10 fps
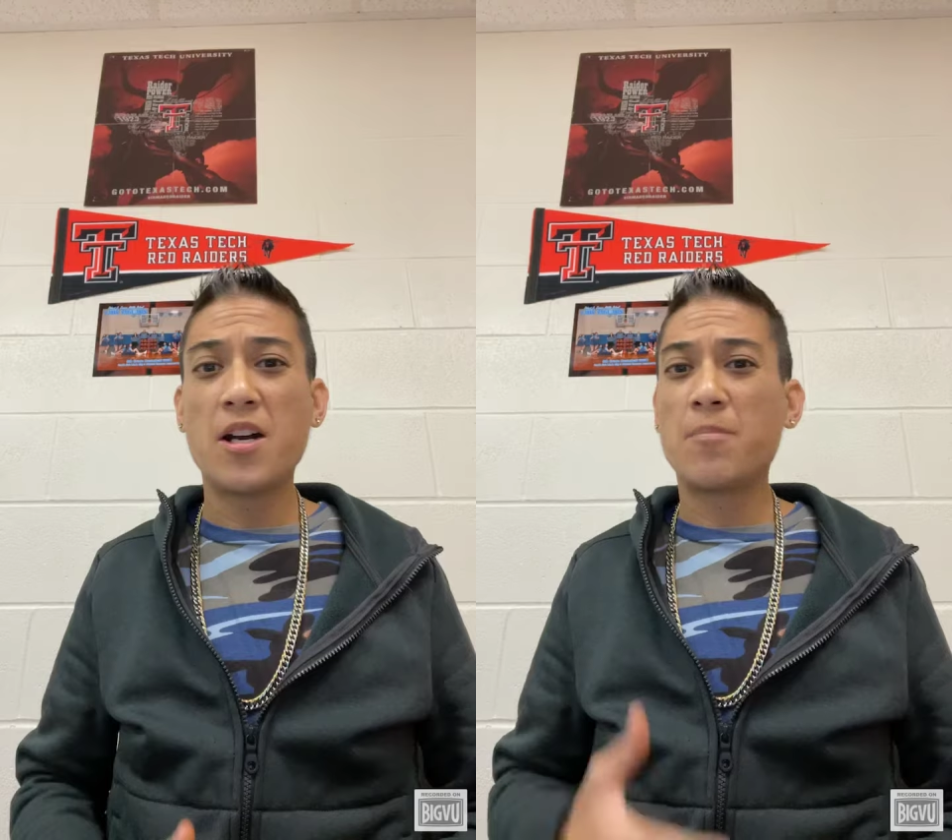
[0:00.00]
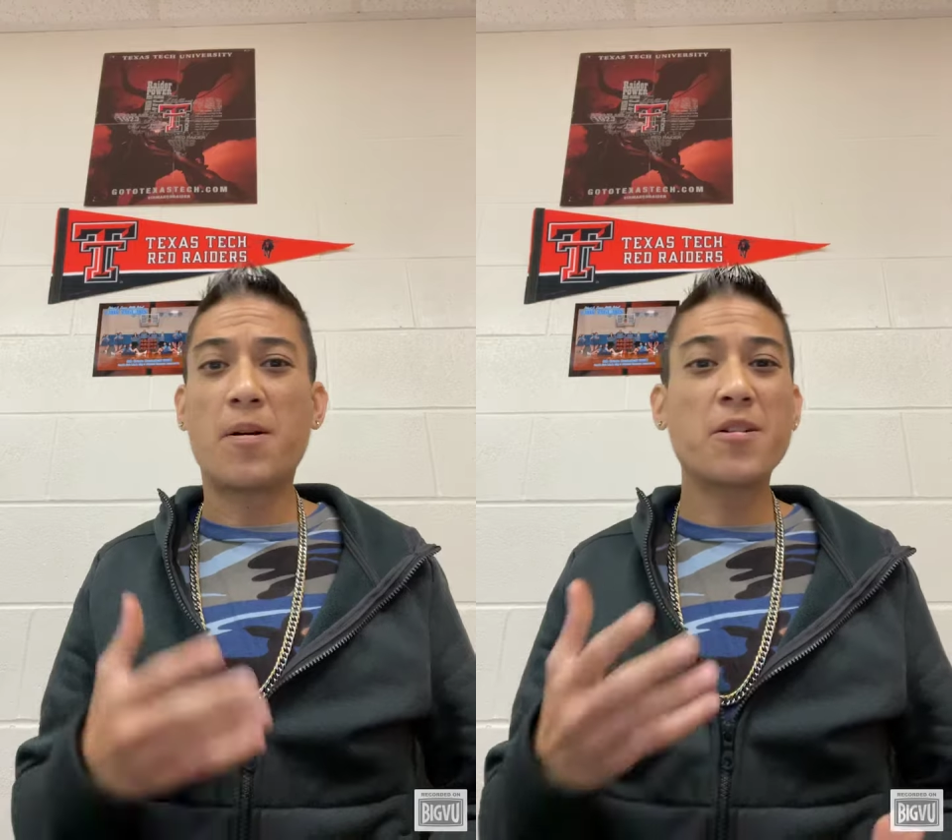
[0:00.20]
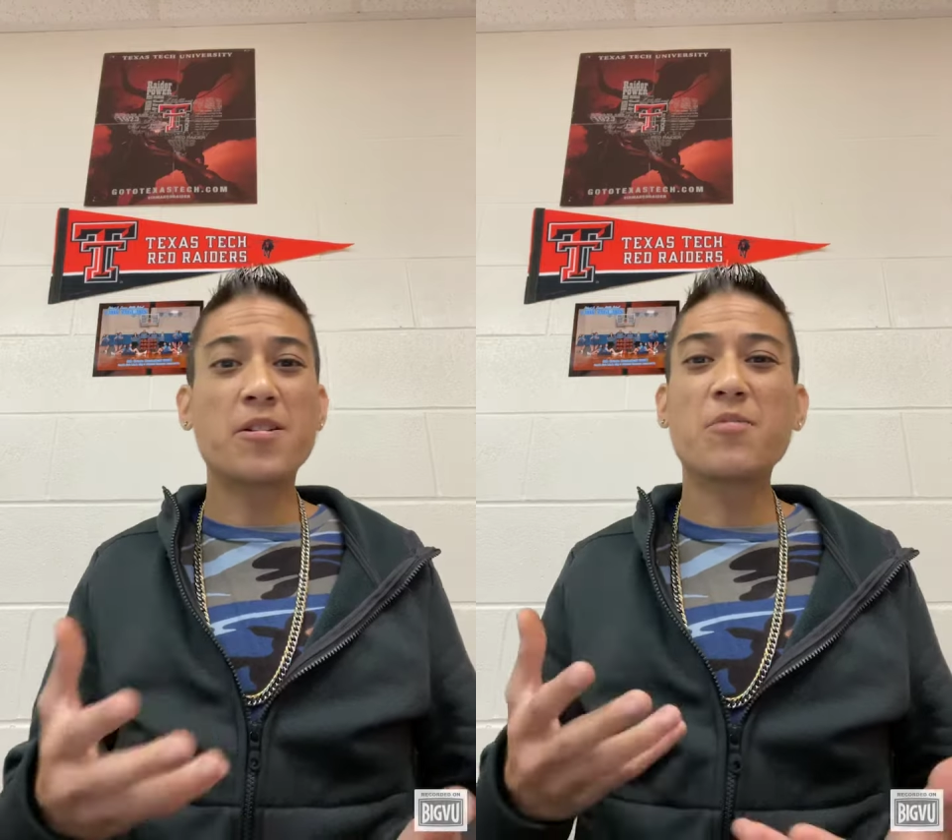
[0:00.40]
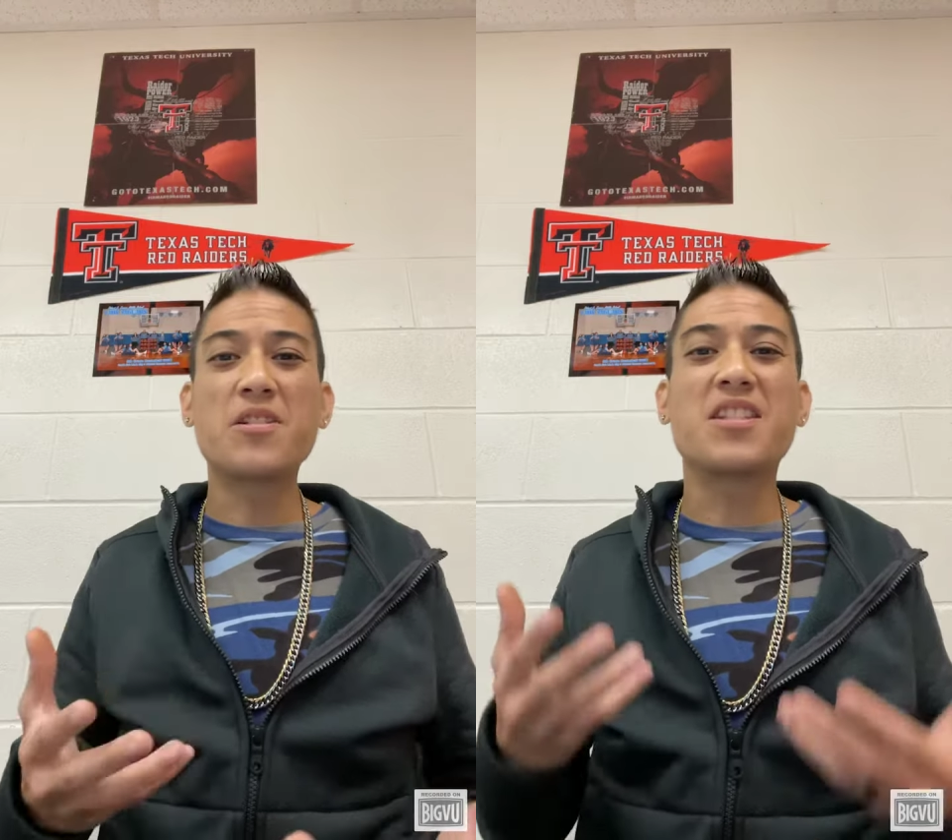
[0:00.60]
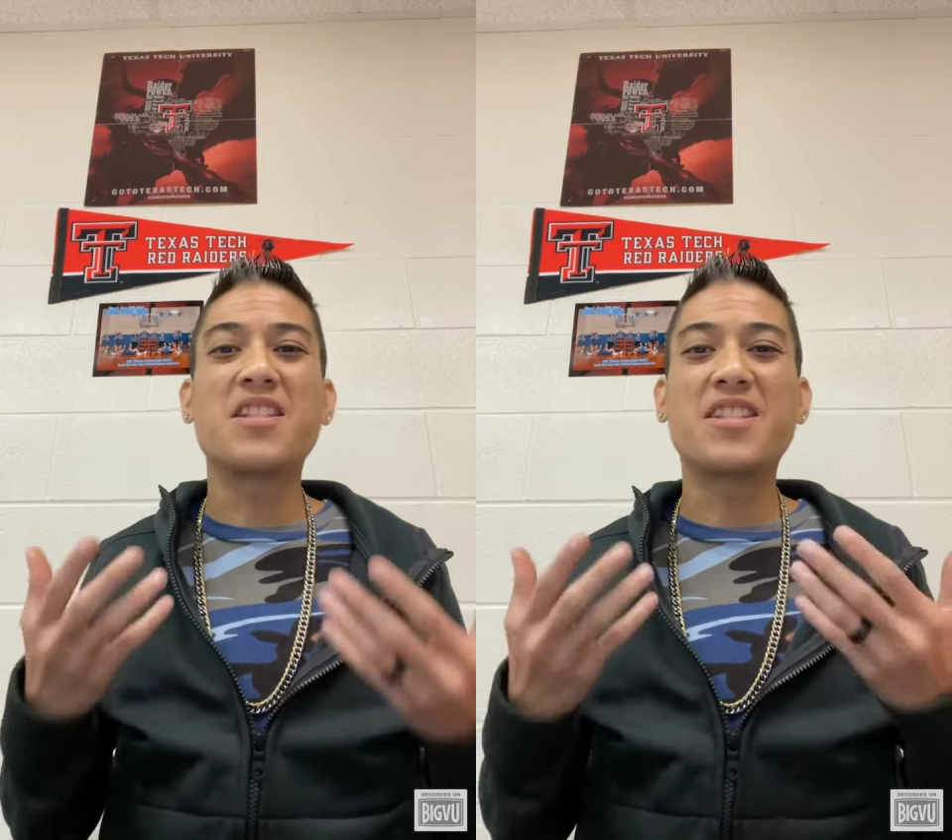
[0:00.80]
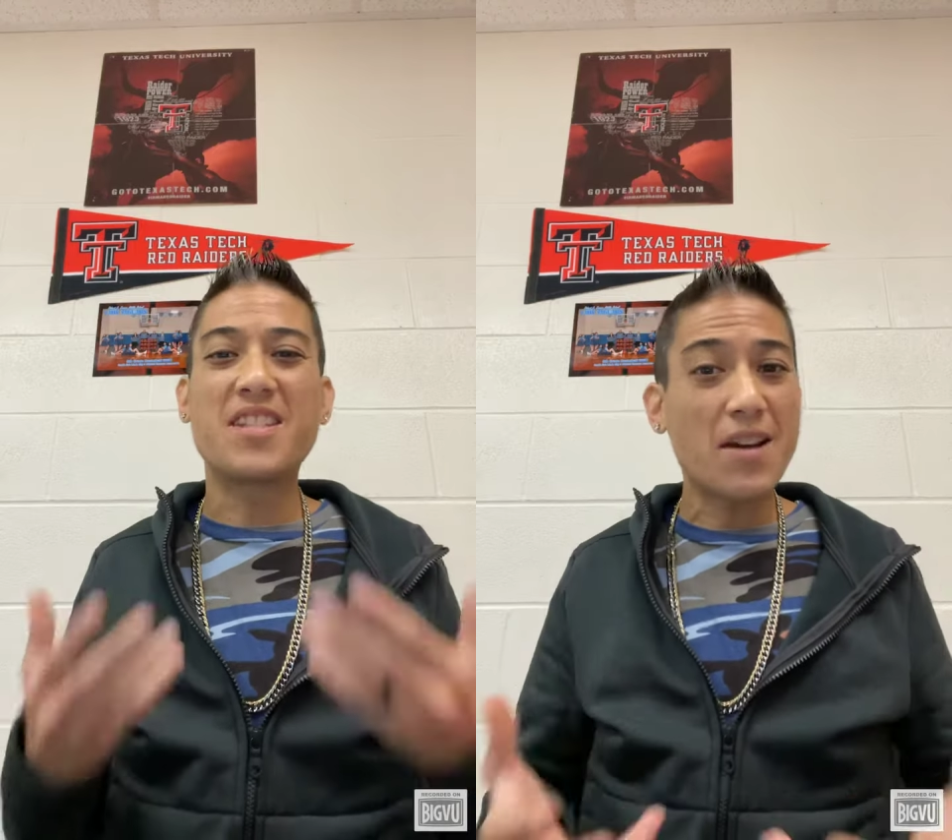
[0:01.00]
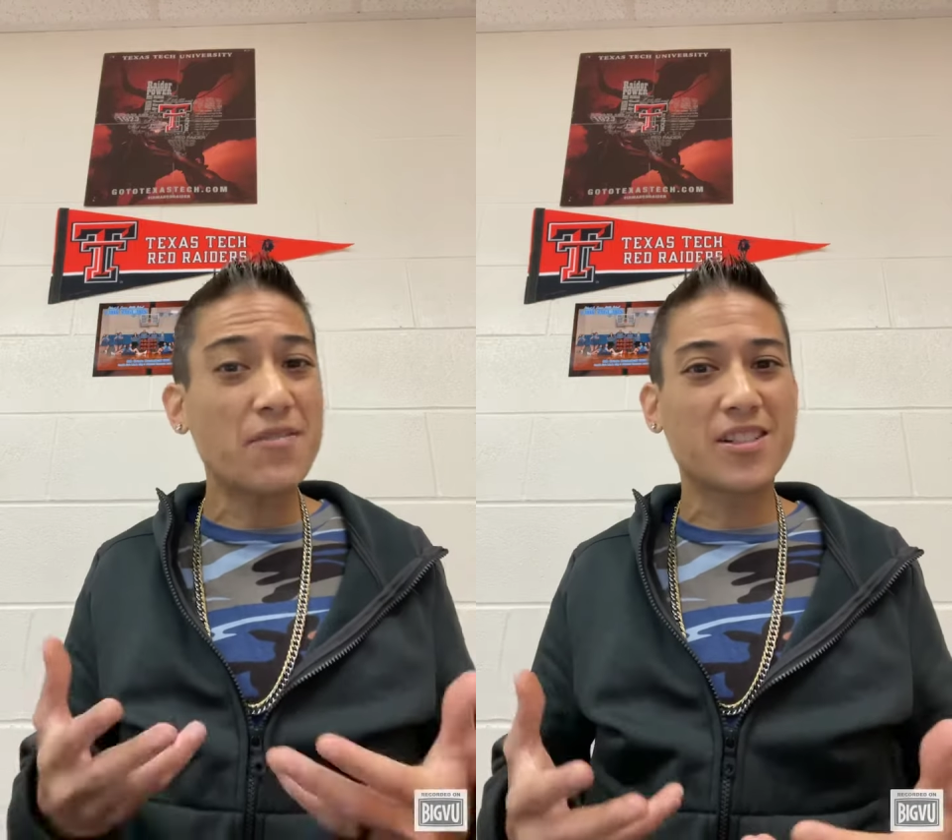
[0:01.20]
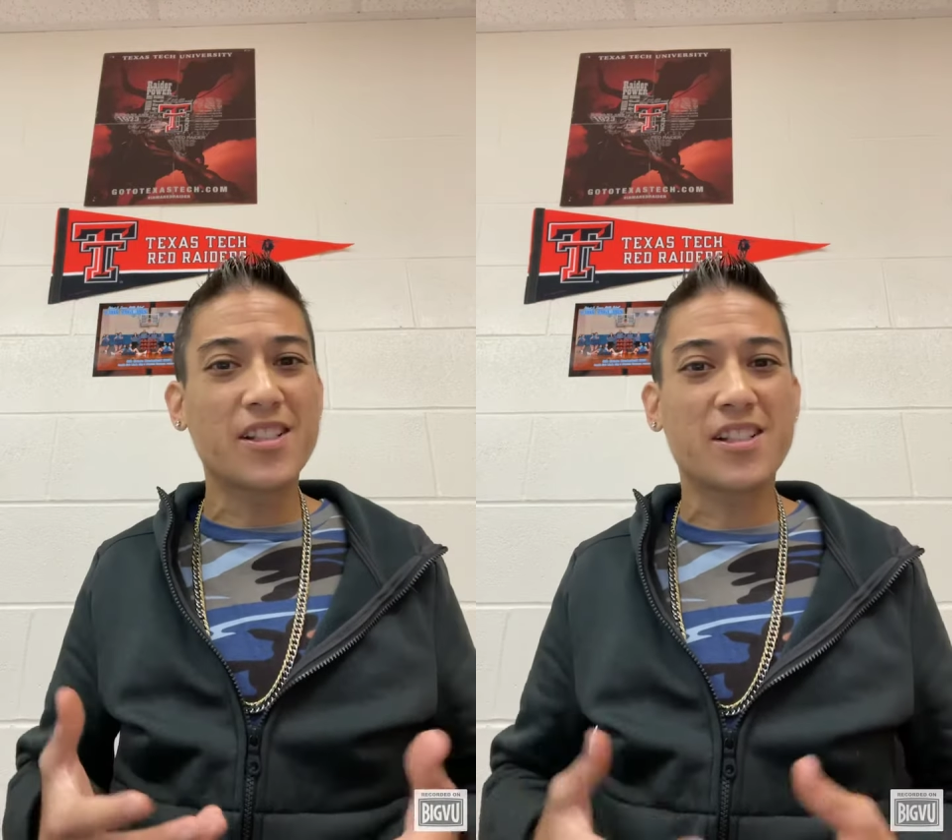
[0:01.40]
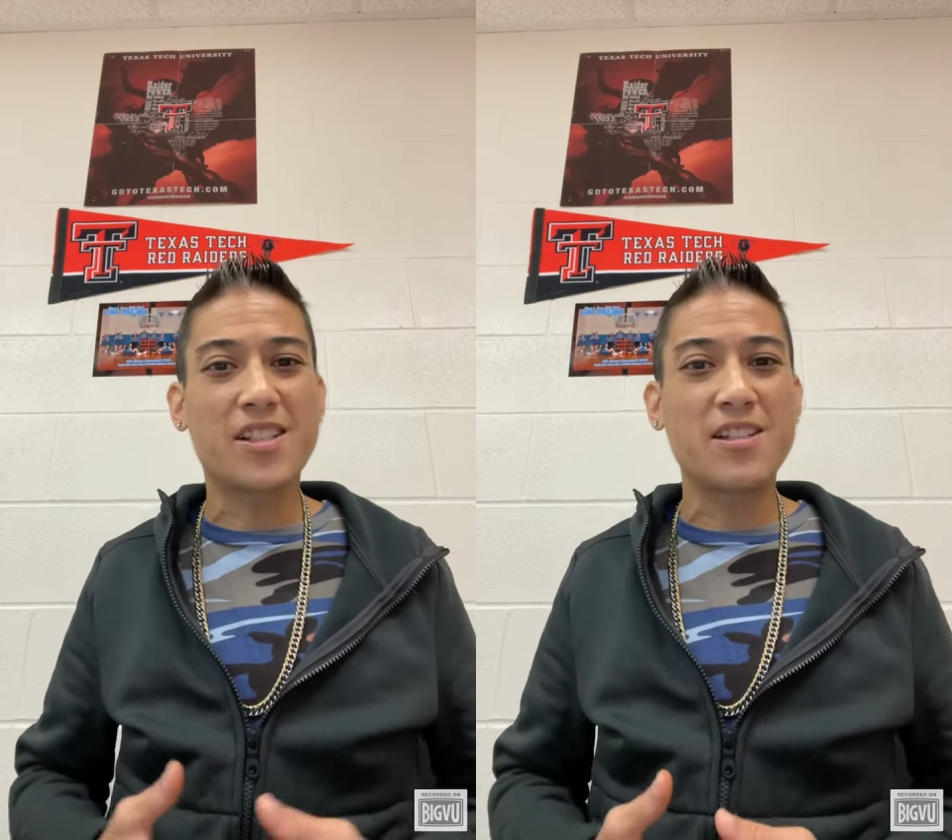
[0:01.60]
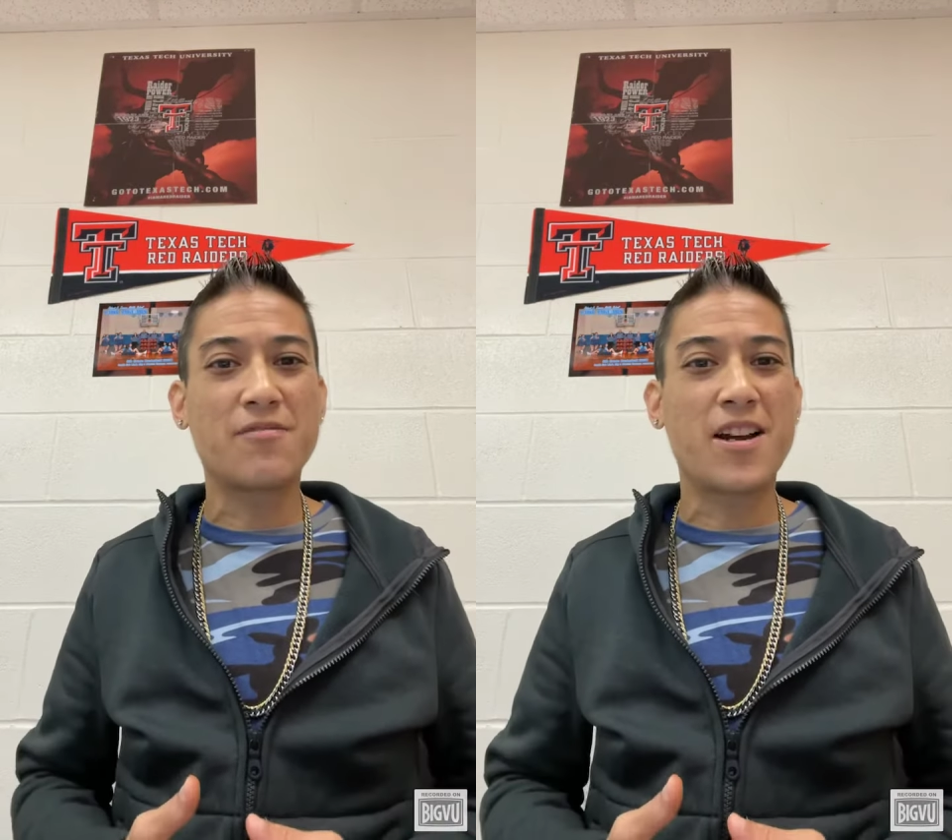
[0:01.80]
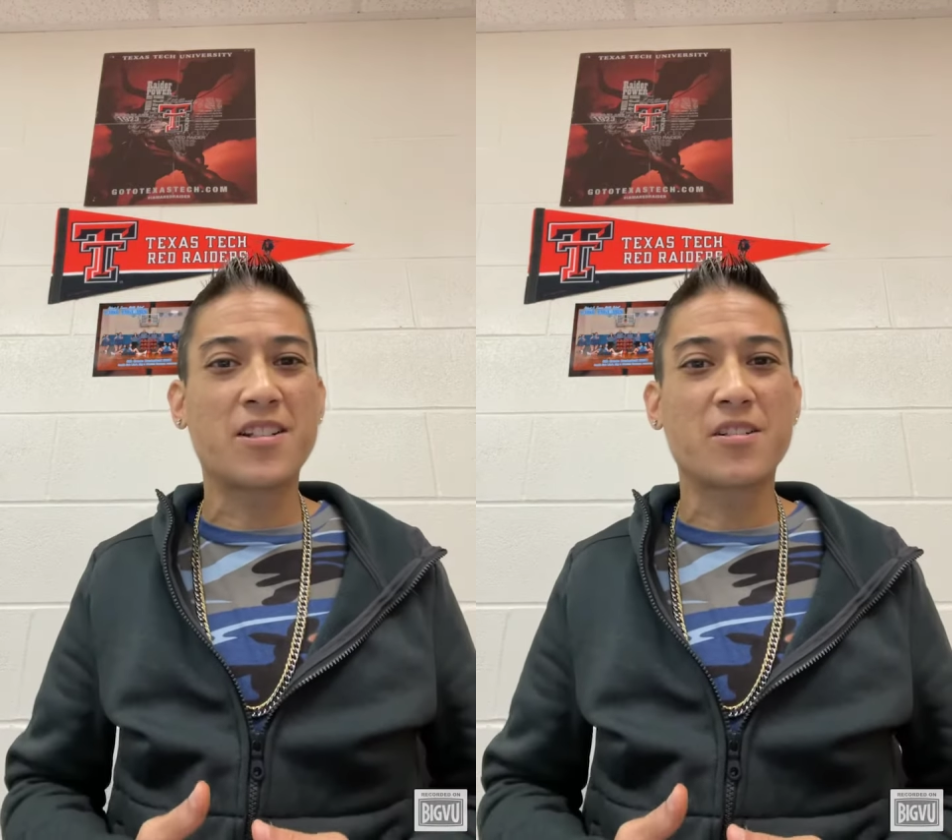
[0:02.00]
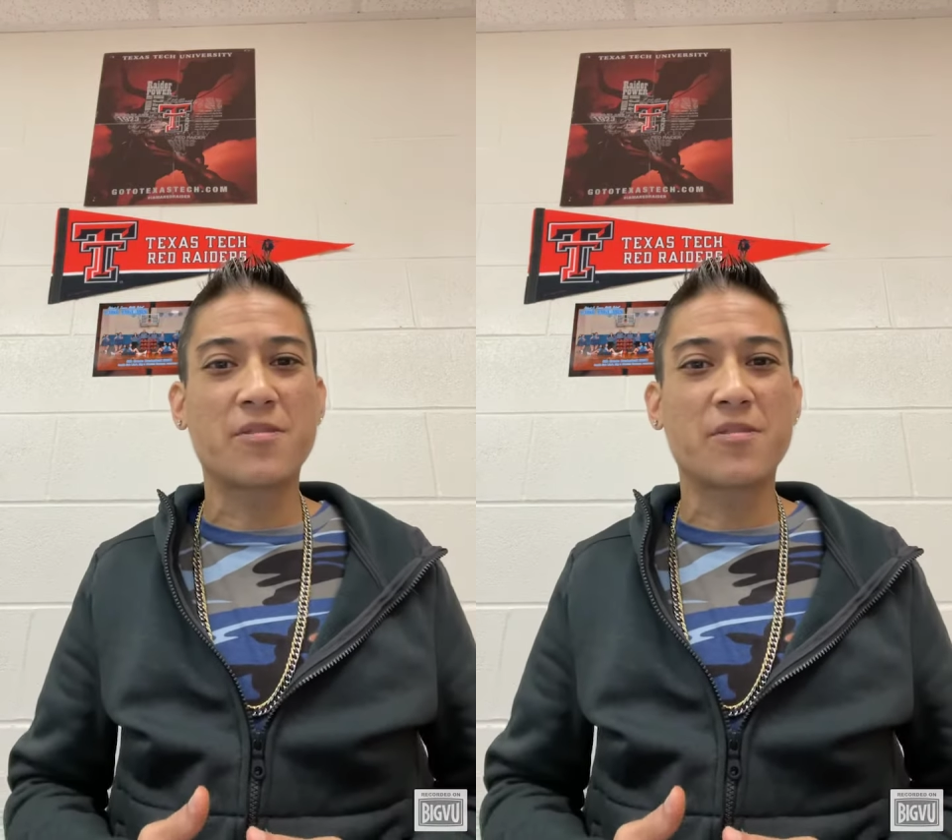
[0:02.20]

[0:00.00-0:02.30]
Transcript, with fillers: Parker was definitely a key factor